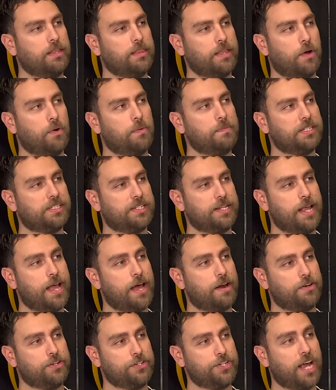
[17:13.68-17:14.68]
were missing
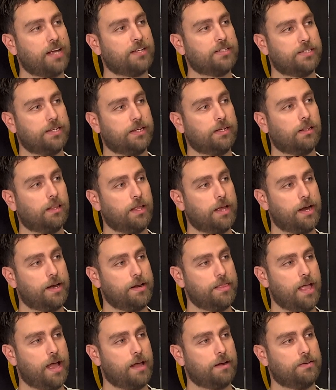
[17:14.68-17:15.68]
out on Jack Sinclair
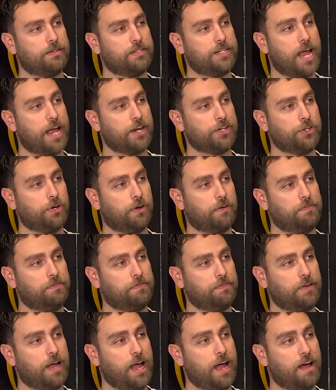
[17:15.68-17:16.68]
and that dash definitely
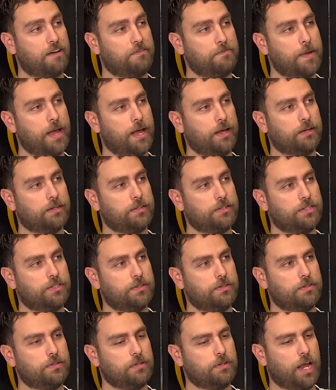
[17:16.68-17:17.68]
off half-back.
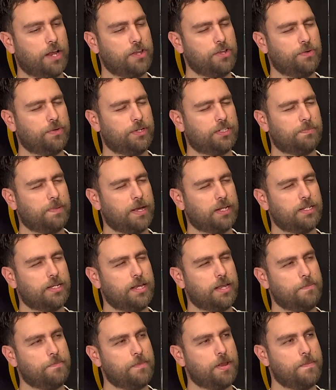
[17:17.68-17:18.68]
Are you expecting
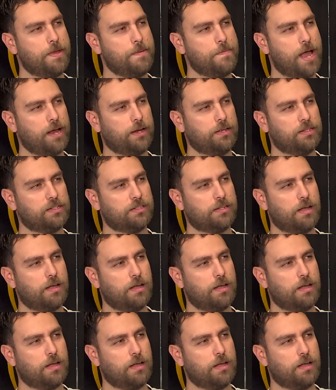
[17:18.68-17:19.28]
him to be back in the side?